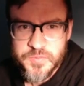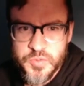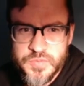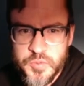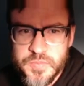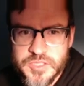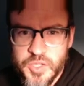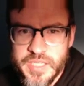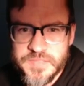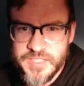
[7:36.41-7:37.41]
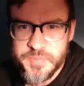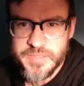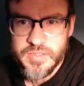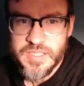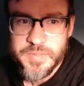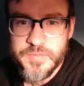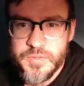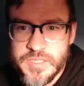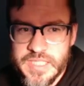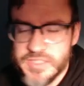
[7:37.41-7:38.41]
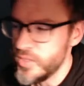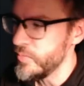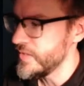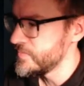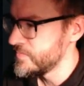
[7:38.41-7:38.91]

Food must go in as fast as possible, but fluids at a slower rate.